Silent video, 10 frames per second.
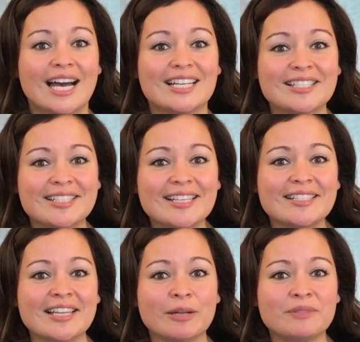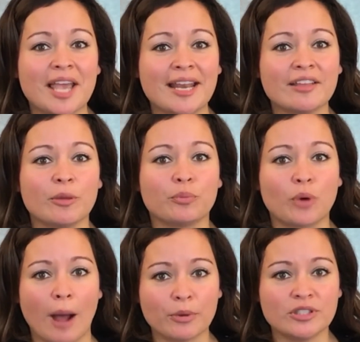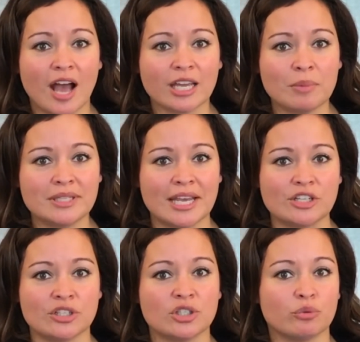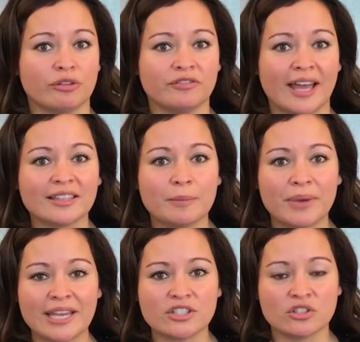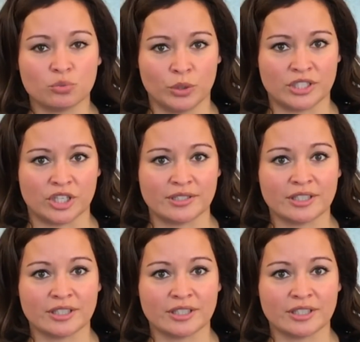Assist in obtaining the proper documentation to reflect the patient's wishes